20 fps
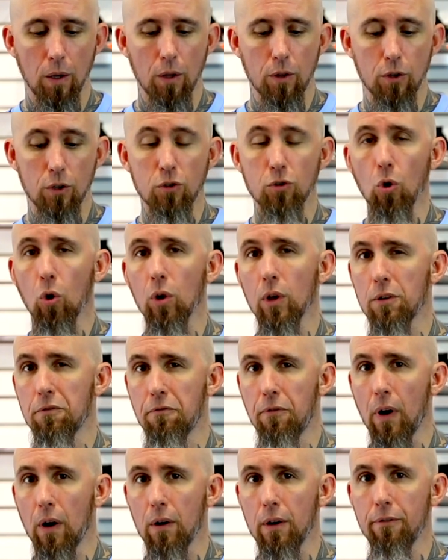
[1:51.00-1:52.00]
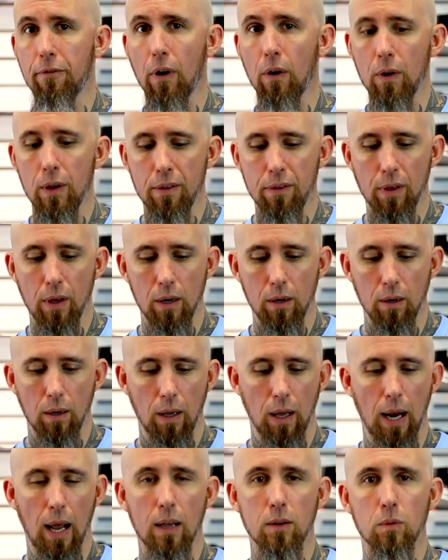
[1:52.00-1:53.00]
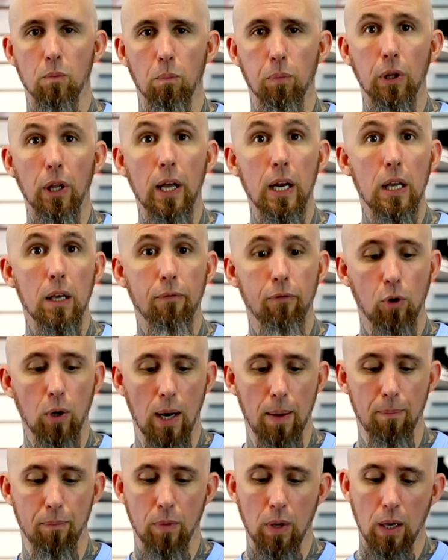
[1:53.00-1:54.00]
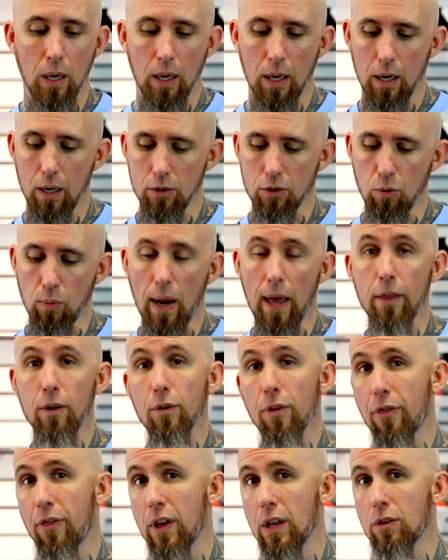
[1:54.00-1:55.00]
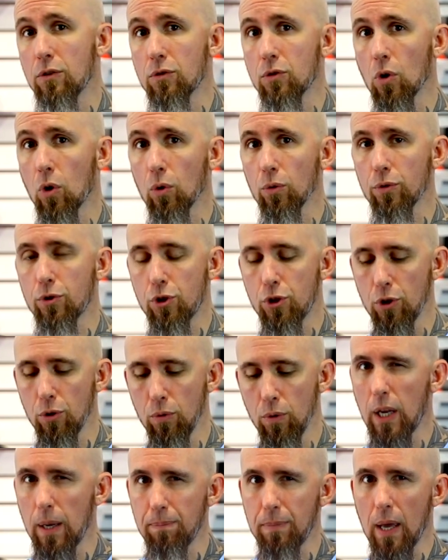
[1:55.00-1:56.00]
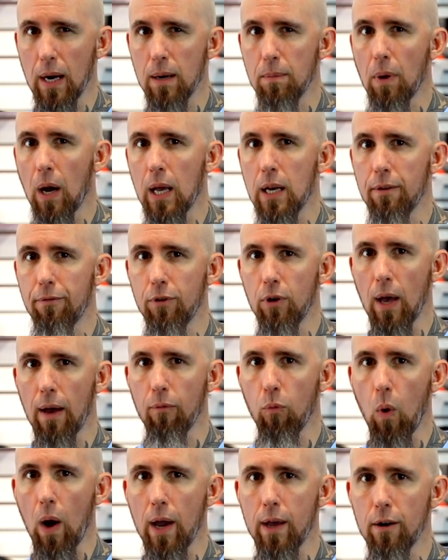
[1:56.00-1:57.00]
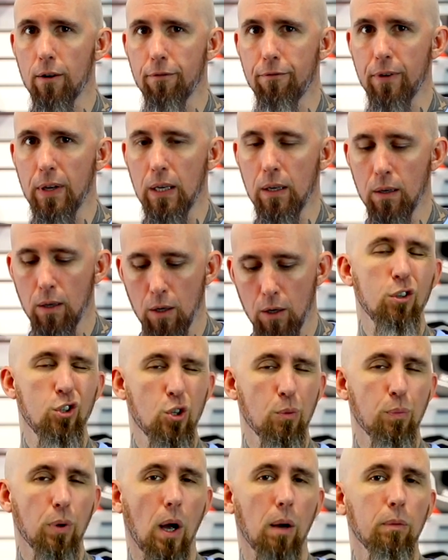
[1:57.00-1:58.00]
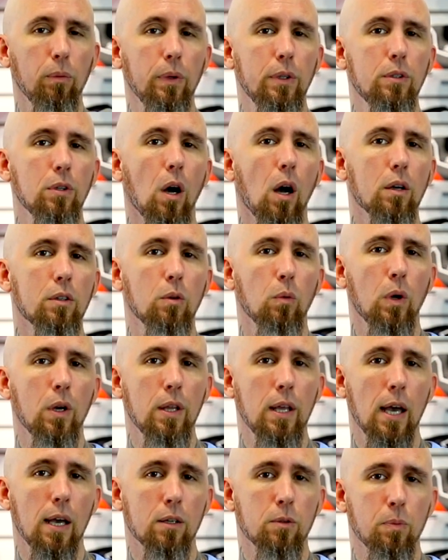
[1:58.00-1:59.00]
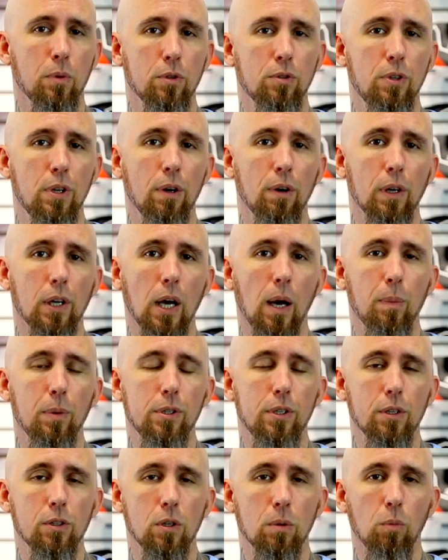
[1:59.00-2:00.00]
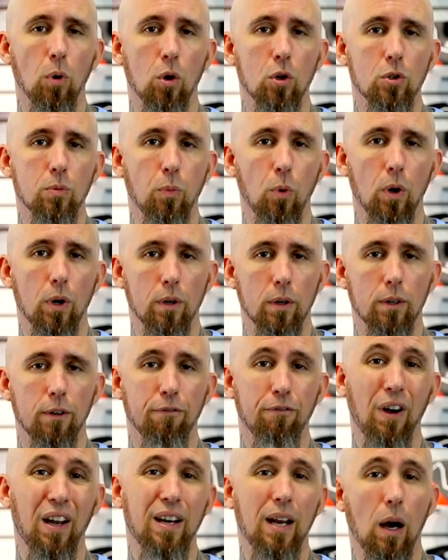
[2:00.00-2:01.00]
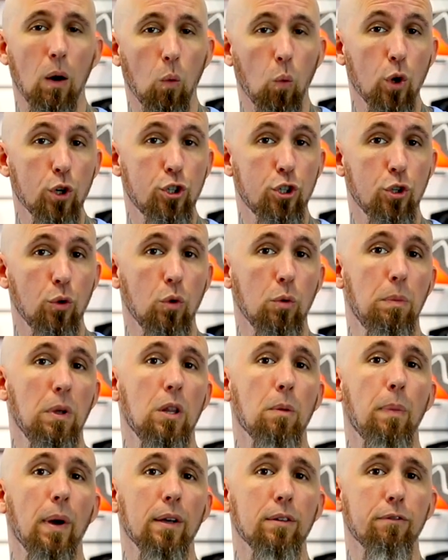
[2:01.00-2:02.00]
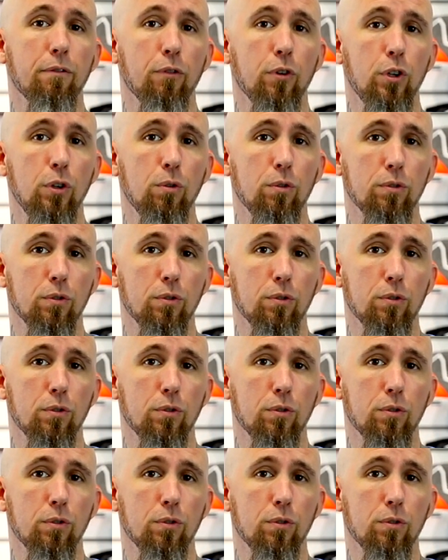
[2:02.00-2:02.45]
The sole is very, very thin and has plenty of grip. It is a rather thin-soled shoe, so keep that in mind. If you have wider feet, you should probably talk to one of the experts here at Competition Motorsport to find out which shoe would be the best for you to